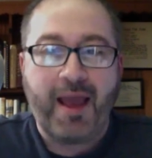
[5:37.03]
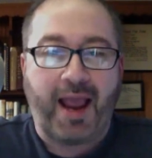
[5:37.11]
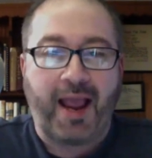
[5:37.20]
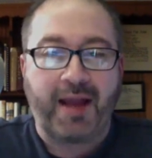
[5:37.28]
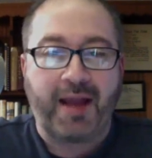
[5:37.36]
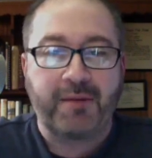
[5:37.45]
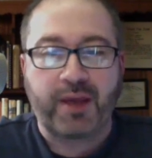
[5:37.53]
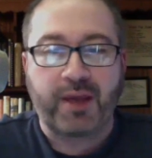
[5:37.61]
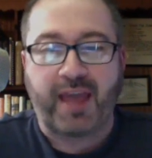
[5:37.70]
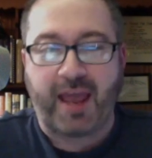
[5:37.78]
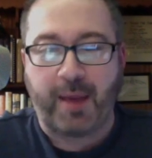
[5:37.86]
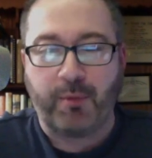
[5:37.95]
And Mike
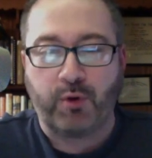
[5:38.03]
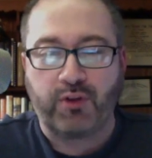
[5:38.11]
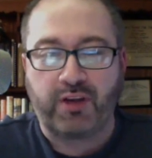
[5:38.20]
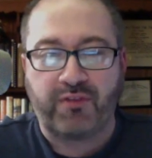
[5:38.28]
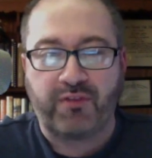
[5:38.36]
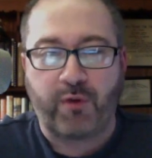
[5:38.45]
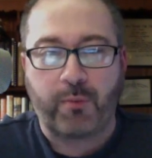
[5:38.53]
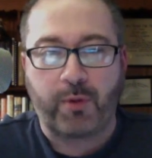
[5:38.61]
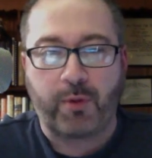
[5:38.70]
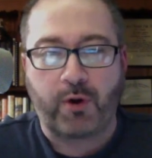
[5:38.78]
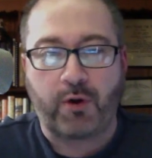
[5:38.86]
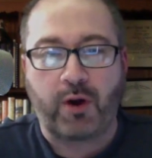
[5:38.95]
Campbell, the
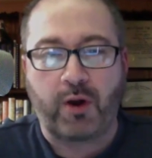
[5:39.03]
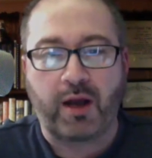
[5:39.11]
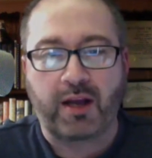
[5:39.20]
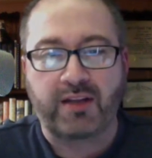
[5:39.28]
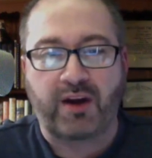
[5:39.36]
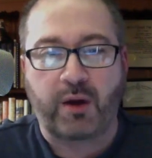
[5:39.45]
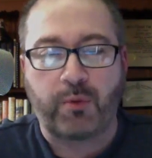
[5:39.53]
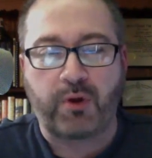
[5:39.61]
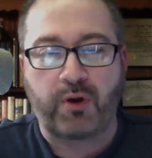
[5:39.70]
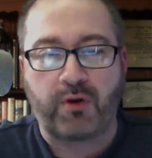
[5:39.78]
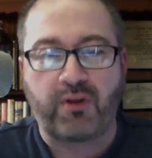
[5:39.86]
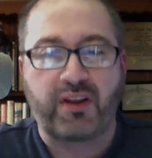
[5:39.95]
former guitar
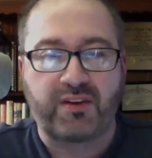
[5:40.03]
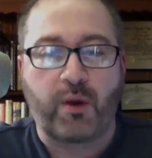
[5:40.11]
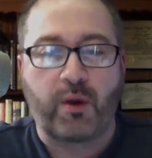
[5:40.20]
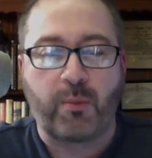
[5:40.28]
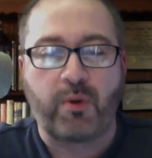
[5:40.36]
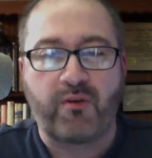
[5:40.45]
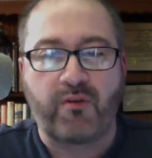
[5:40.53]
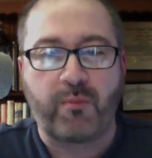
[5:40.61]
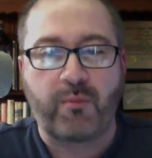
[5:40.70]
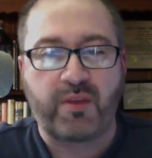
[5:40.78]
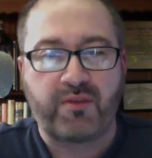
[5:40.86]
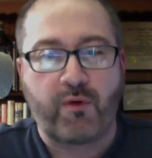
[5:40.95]
player
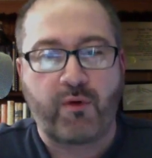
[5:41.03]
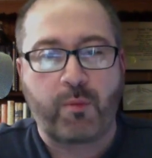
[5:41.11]
from the former.